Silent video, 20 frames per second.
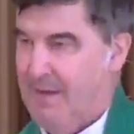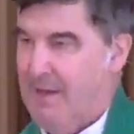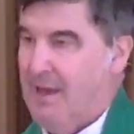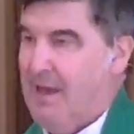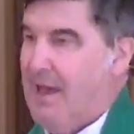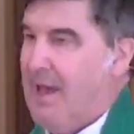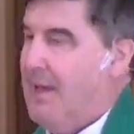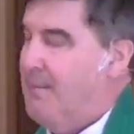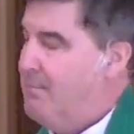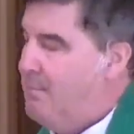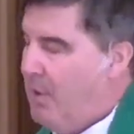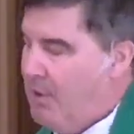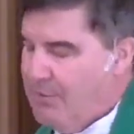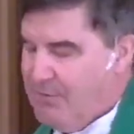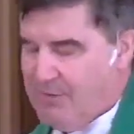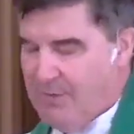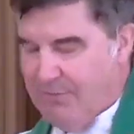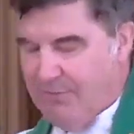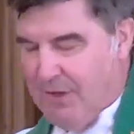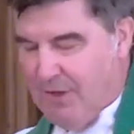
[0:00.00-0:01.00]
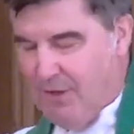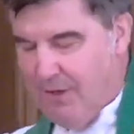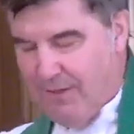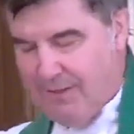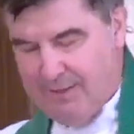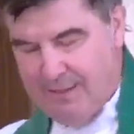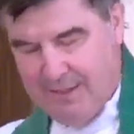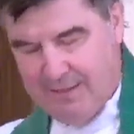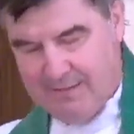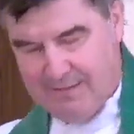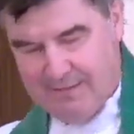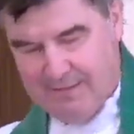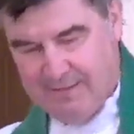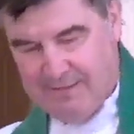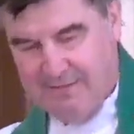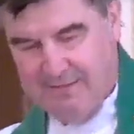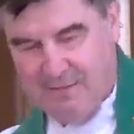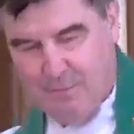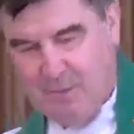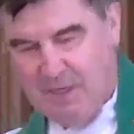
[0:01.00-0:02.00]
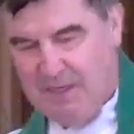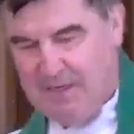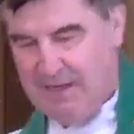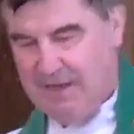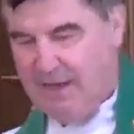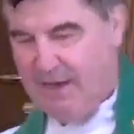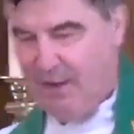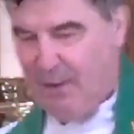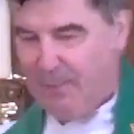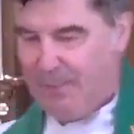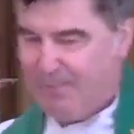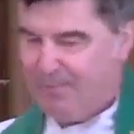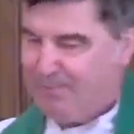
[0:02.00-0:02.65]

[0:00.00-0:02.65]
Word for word: And most of all, and yes, this is me now,